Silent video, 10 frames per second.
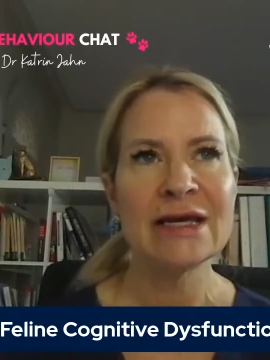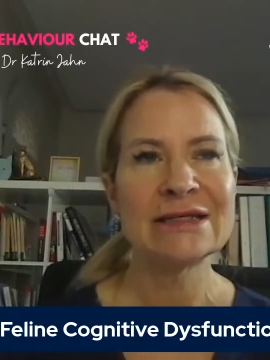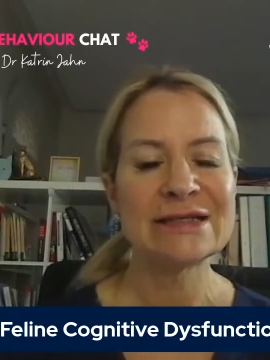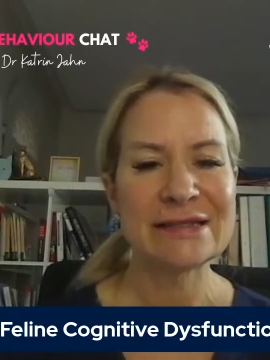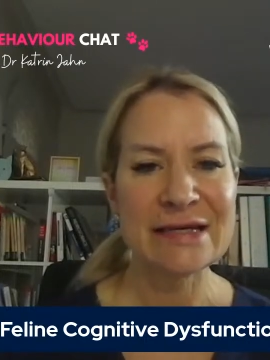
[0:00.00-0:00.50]

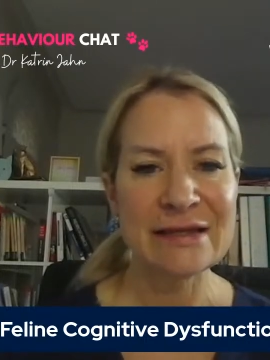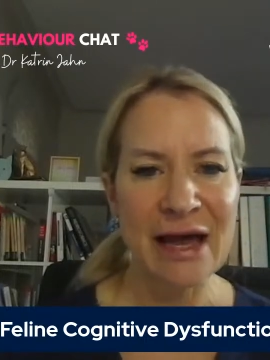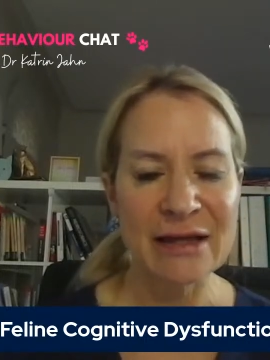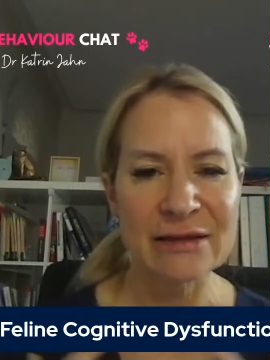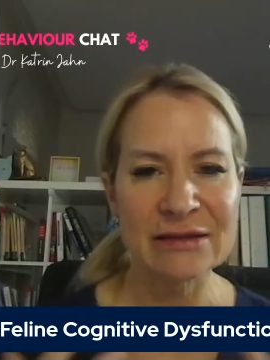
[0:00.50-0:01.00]
see
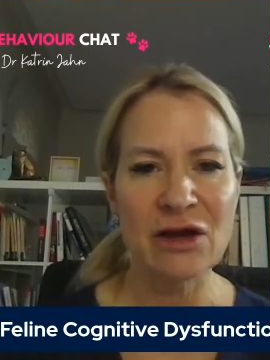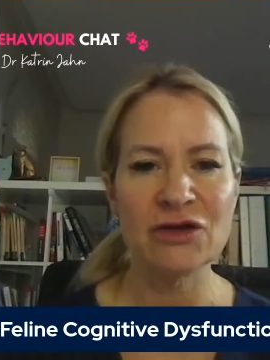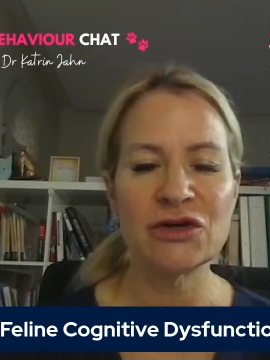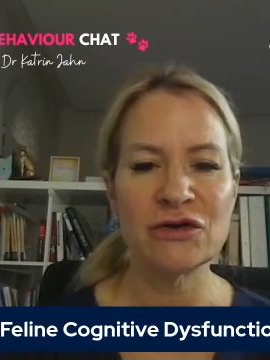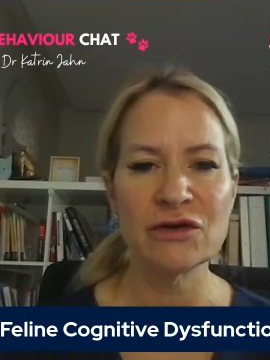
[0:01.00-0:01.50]
that and
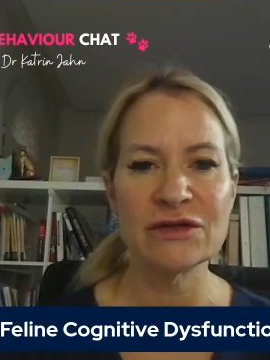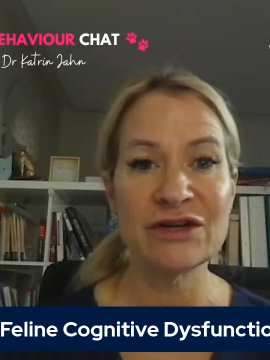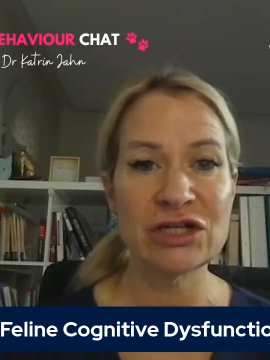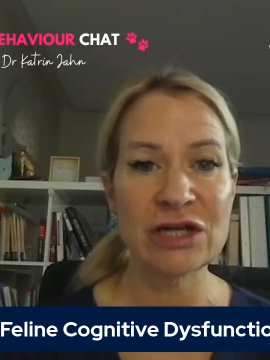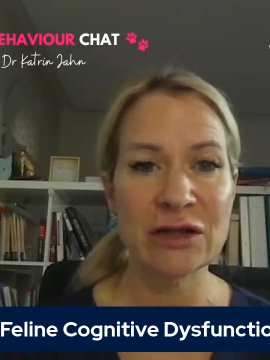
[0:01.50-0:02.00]
start doing those
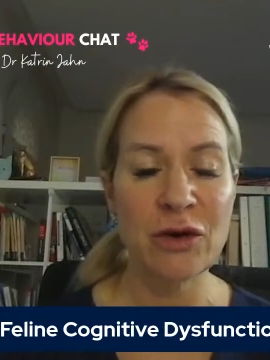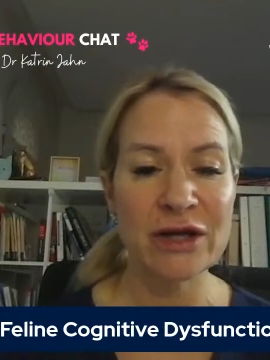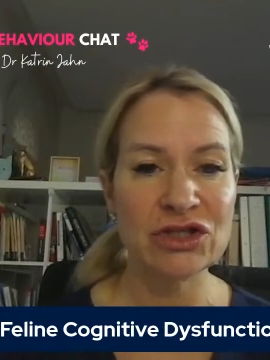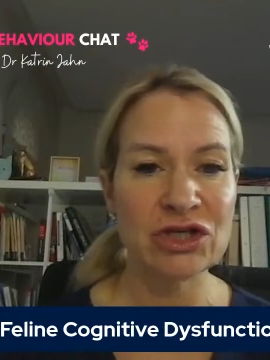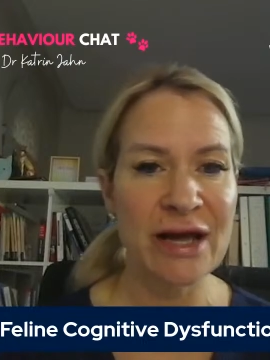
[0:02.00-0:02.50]
VISHDAAL
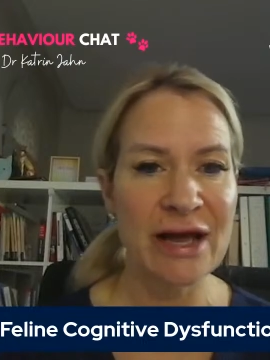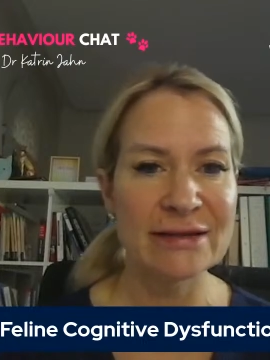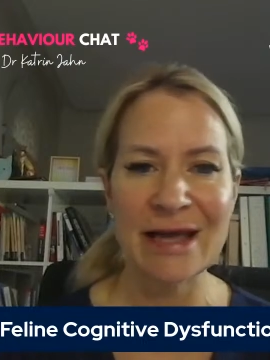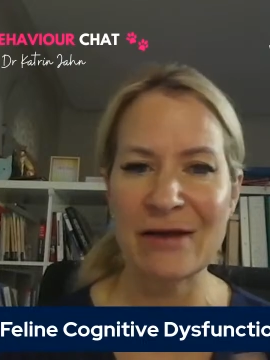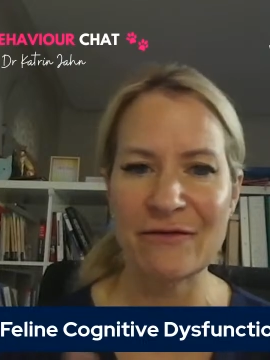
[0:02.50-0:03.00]

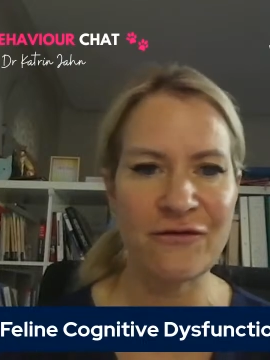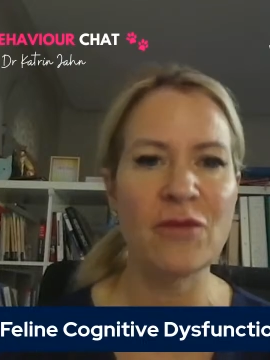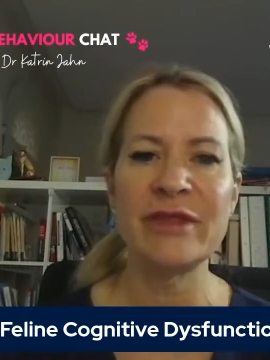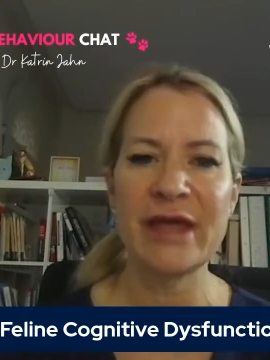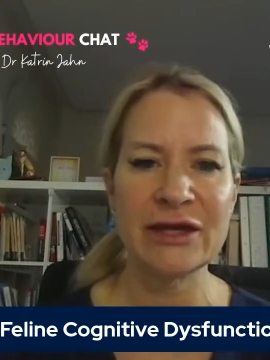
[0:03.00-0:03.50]
questionnaires
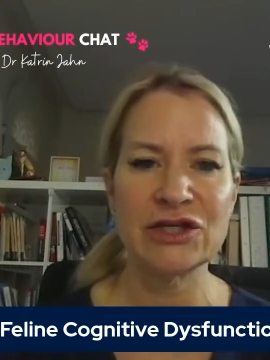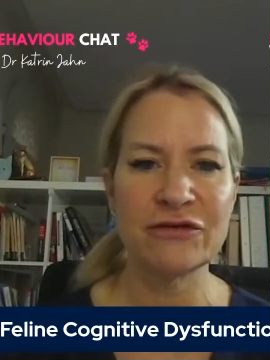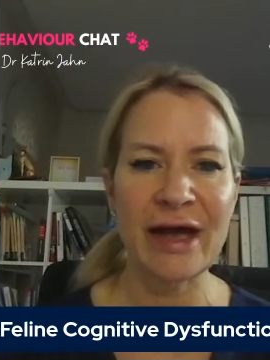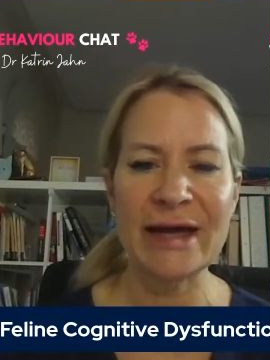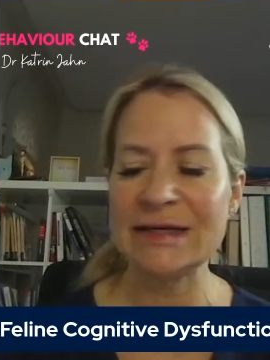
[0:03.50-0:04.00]
from the age
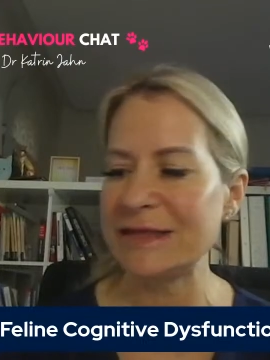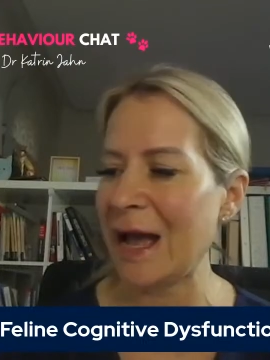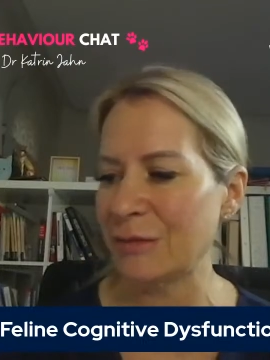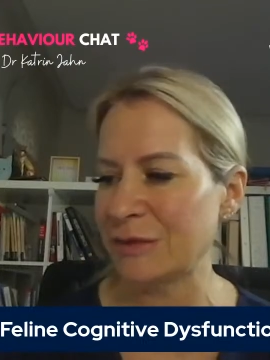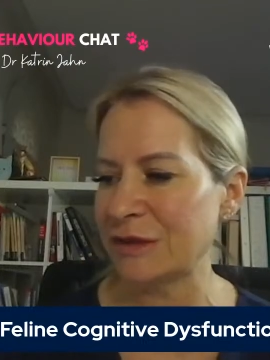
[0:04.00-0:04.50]
of 8,
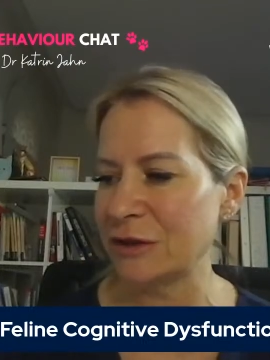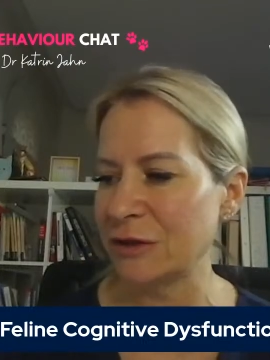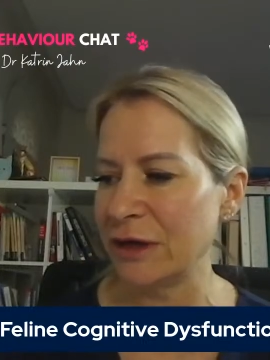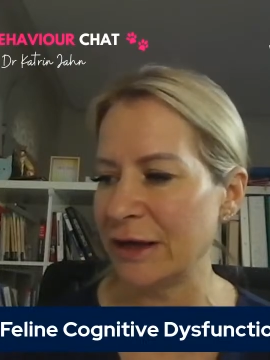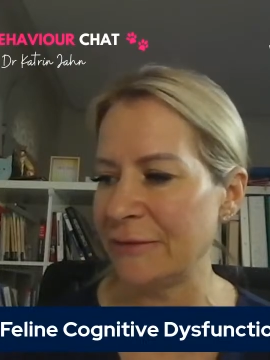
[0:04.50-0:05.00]

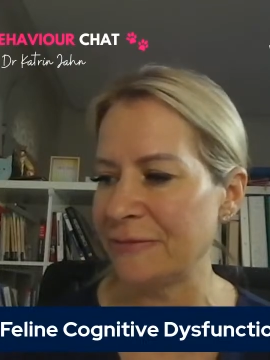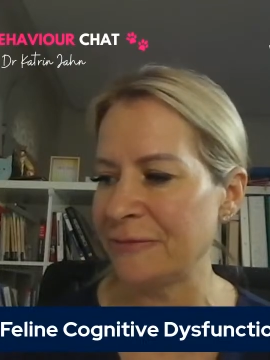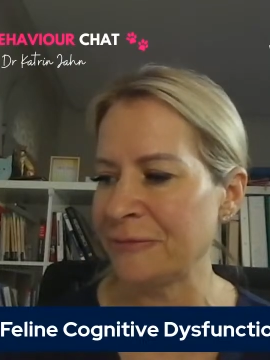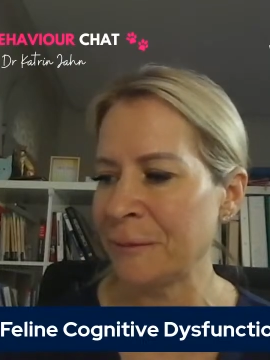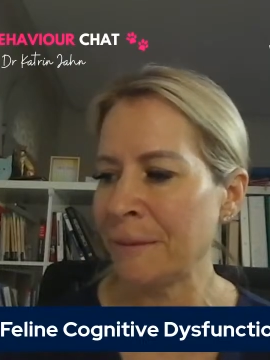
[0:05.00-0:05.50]
absolutely.
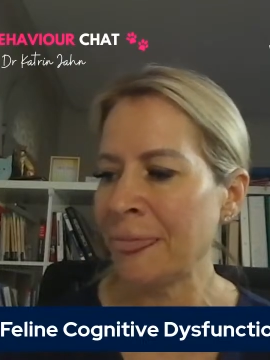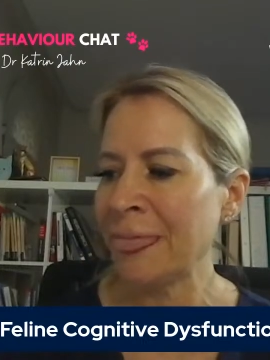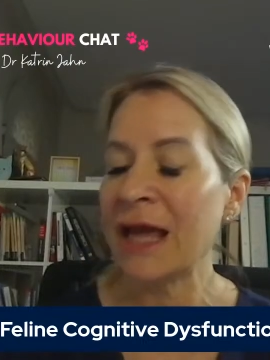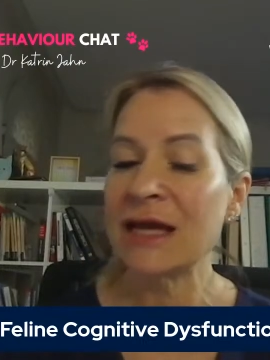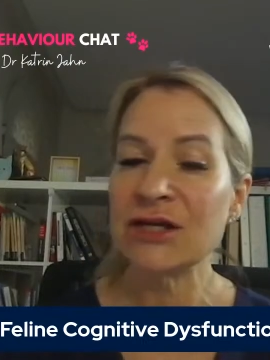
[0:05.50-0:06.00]

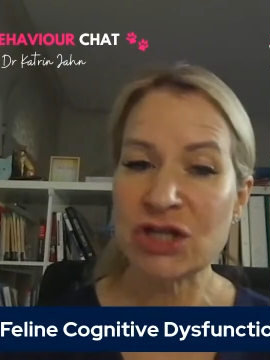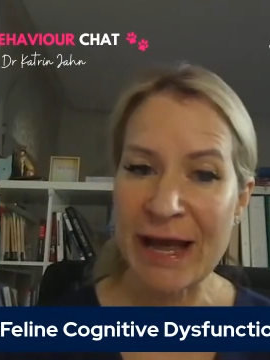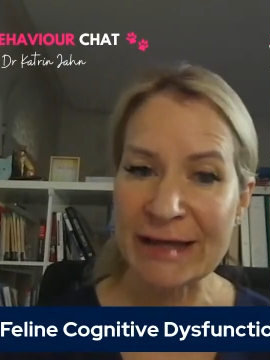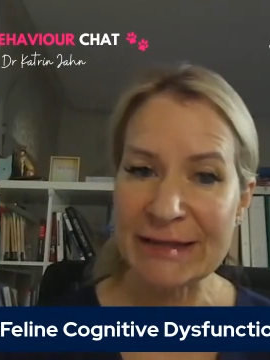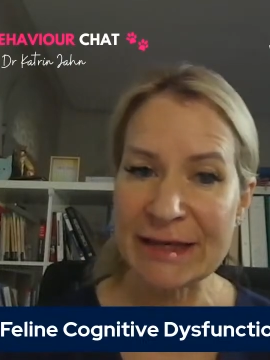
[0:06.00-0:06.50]

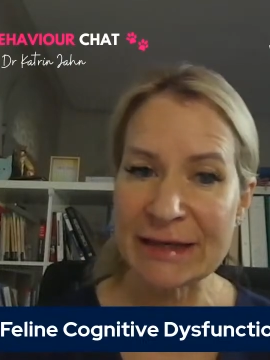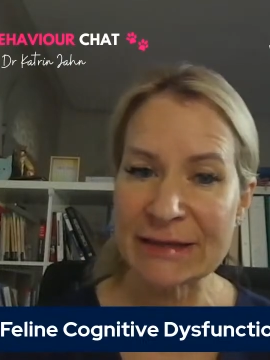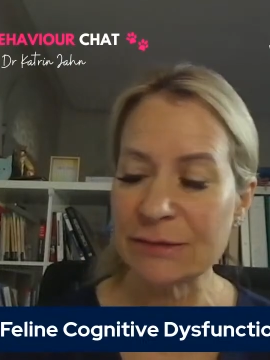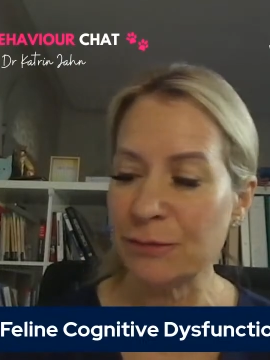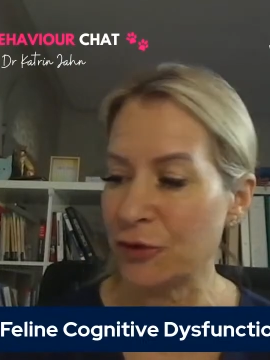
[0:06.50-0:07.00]

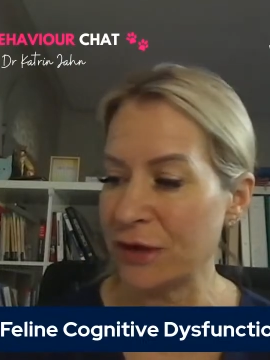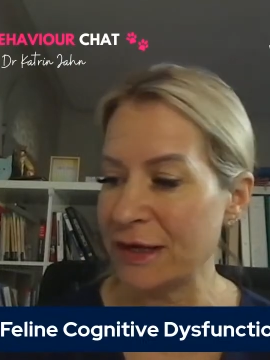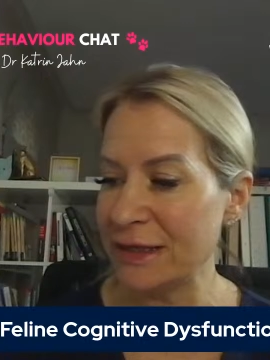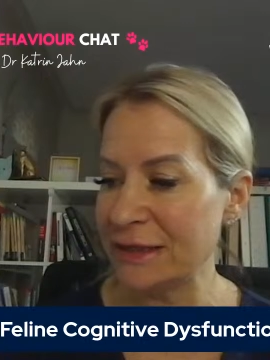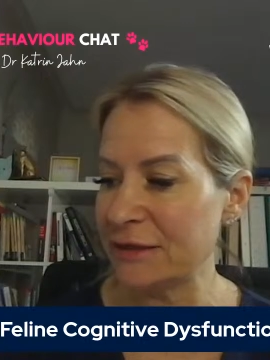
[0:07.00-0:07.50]
Genetics,
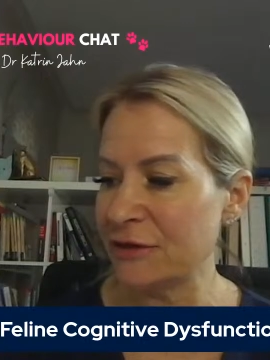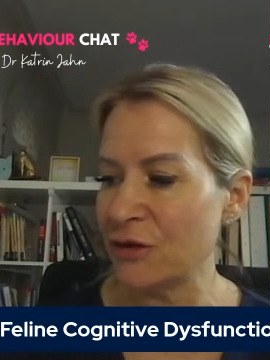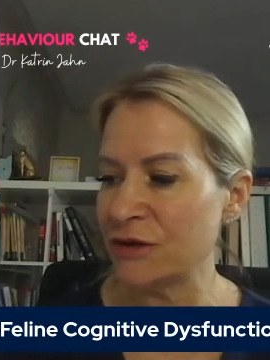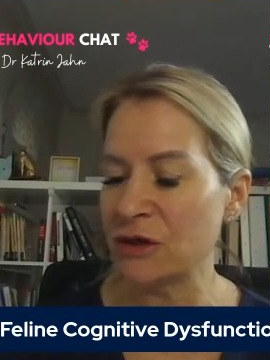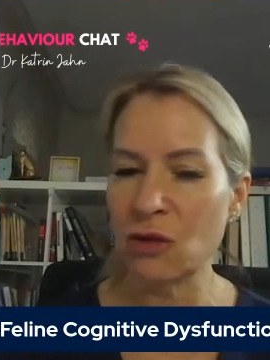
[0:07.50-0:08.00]
breed,
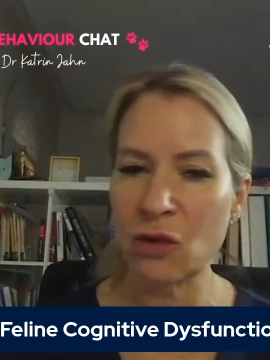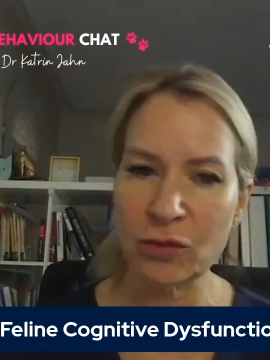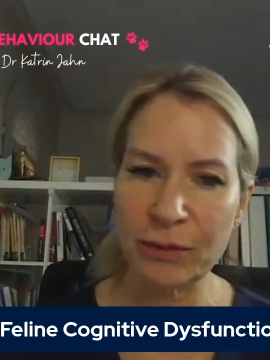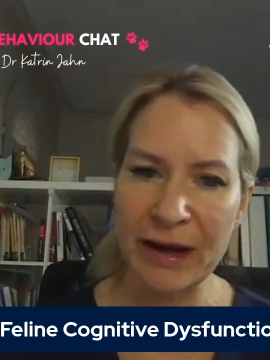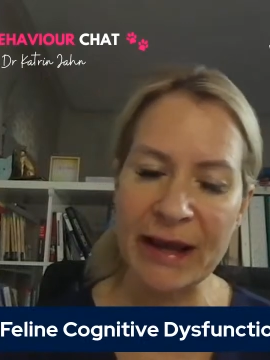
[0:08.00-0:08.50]
those can
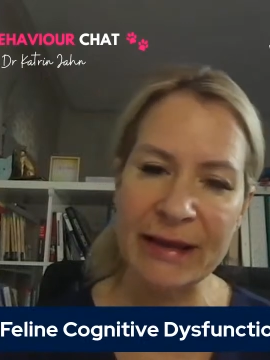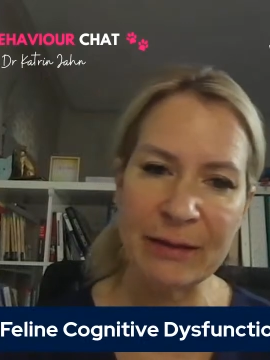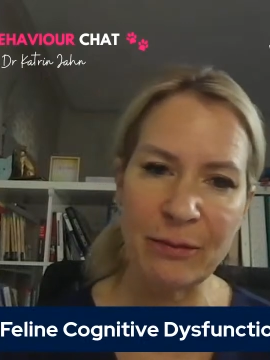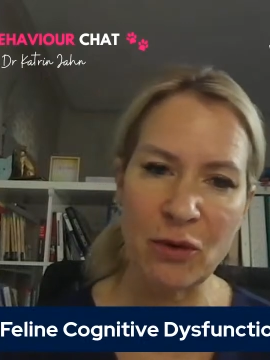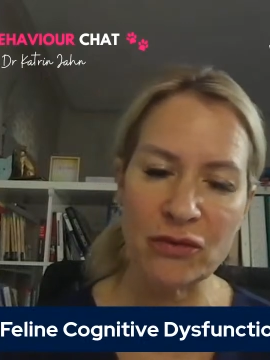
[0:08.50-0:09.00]
all play
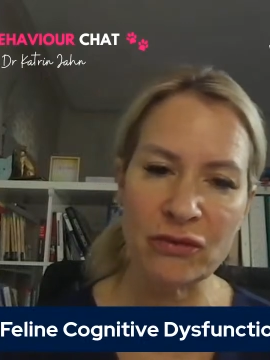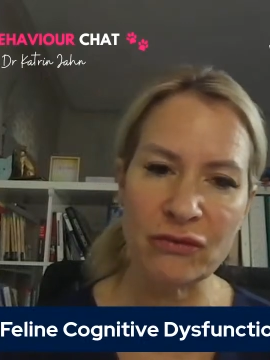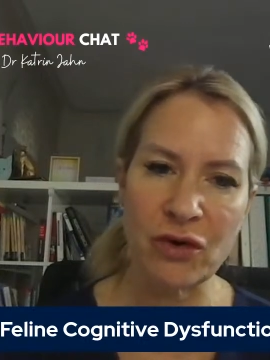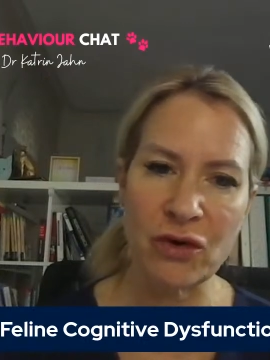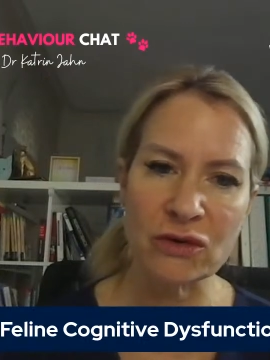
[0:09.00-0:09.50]
important
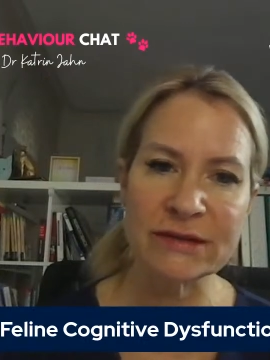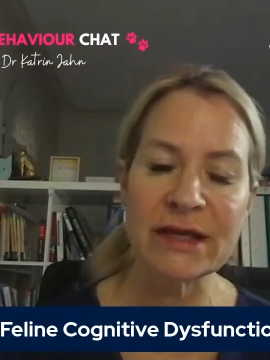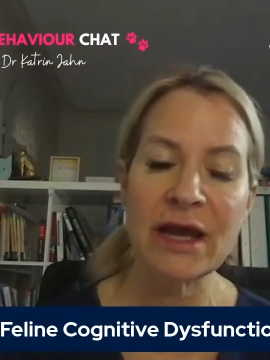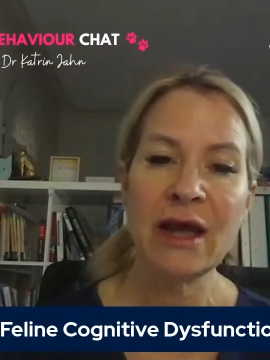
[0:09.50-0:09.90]
roles.